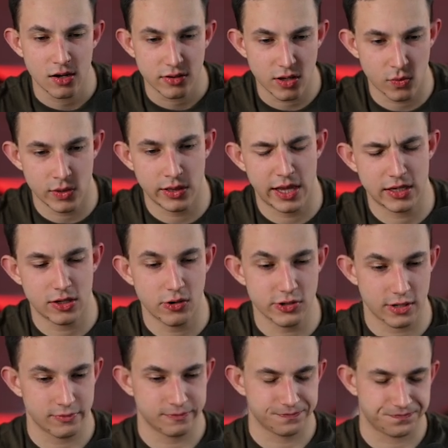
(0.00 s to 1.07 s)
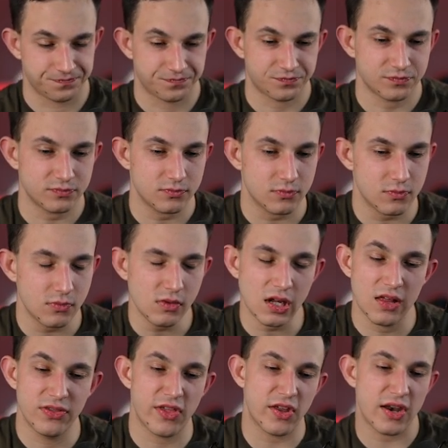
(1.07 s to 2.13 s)
we like using.
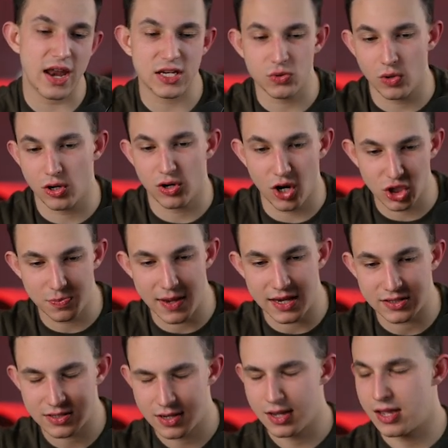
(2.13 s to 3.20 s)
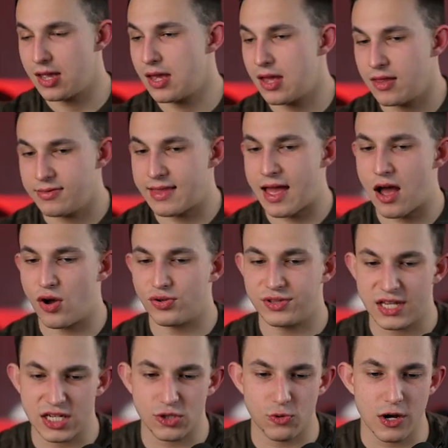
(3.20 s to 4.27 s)
Now, the next one, Crunchbase. Now,
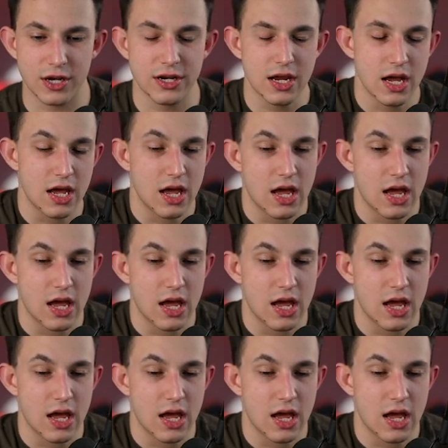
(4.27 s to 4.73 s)
this one,